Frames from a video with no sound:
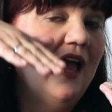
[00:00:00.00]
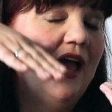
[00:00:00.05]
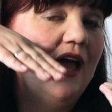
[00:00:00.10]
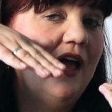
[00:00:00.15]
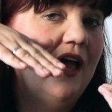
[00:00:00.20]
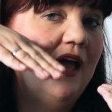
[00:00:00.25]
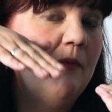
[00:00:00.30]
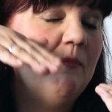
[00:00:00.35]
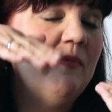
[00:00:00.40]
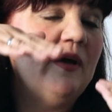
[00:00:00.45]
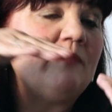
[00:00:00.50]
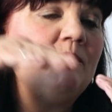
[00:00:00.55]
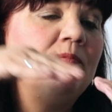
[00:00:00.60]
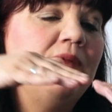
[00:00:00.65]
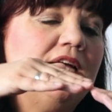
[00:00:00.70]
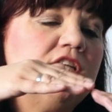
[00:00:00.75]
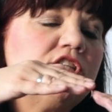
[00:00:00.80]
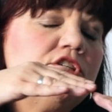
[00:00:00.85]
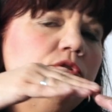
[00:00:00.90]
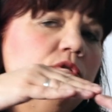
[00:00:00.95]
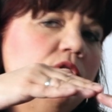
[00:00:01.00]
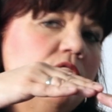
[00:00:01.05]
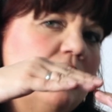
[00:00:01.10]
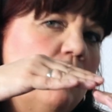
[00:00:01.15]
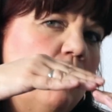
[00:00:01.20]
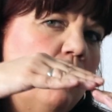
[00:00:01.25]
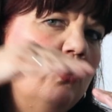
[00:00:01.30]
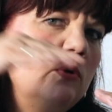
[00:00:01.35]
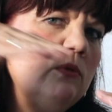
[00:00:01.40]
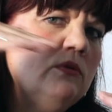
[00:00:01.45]
but make sure the
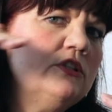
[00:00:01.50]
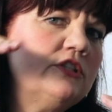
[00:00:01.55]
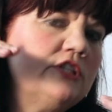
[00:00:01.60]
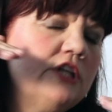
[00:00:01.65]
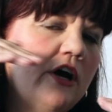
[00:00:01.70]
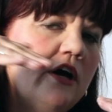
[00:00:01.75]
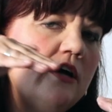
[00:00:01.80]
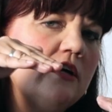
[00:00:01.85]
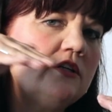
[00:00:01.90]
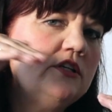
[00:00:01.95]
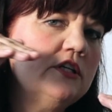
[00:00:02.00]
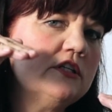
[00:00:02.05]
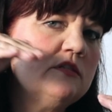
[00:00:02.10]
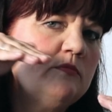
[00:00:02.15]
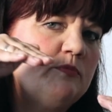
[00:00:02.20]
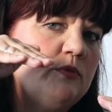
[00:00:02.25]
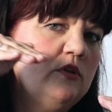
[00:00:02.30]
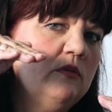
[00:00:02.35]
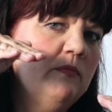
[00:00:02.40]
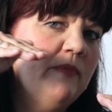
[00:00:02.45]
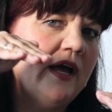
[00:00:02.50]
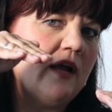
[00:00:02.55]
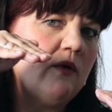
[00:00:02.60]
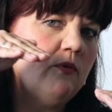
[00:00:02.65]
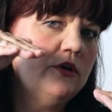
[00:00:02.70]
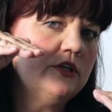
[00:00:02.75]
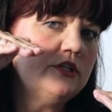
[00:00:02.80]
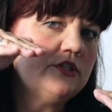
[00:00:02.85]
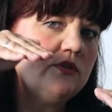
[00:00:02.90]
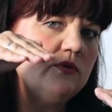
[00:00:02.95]
whole tongue doesn't pull
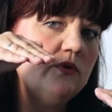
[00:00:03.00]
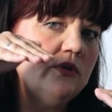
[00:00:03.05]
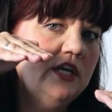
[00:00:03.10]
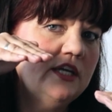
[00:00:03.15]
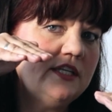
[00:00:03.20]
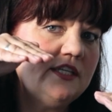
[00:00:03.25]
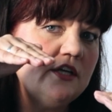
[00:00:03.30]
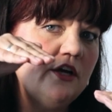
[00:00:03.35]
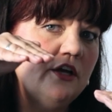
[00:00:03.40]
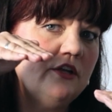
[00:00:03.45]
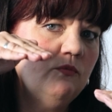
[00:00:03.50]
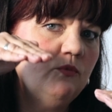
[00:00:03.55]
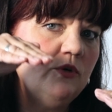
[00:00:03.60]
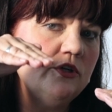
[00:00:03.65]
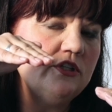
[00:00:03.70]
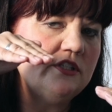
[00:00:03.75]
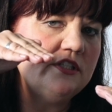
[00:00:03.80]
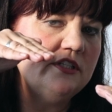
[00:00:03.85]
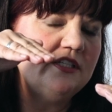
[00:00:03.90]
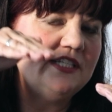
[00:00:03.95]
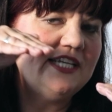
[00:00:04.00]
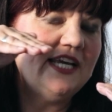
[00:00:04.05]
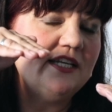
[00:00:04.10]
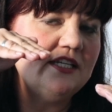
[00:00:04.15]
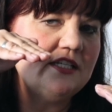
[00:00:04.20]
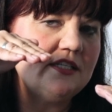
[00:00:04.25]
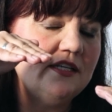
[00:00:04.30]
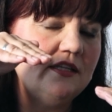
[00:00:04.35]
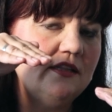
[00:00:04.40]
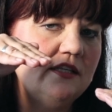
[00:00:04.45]
backwards, so you get unwanted
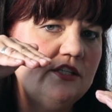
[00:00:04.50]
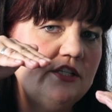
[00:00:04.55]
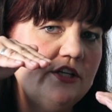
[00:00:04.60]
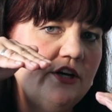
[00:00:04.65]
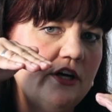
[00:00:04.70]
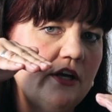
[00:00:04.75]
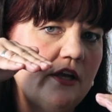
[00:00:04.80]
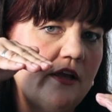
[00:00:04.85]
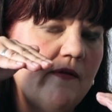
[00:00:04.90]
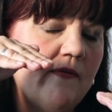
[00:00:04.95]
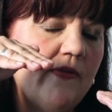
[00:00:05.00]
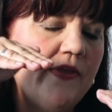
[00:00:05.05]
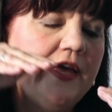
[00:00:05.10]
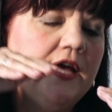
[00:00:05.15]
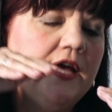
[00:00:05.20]
tension in the tongue.